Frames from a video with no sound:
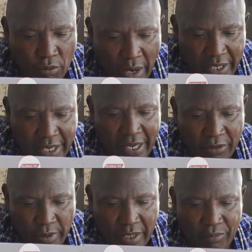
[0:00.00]
kwa hiari
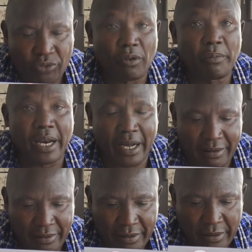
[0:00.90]
kwenda Msomera.
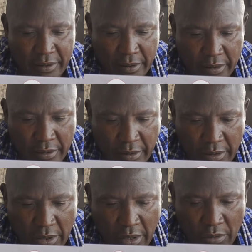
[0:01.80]

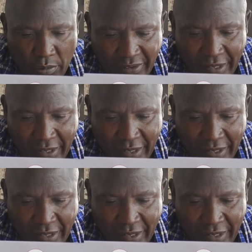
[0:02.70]
Kwa